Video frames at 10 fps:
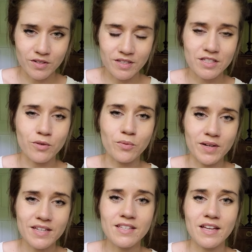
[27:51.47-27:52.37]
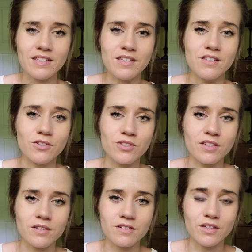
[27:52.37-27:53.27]
So what he says is
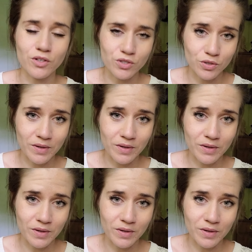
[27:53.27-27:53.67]
there are two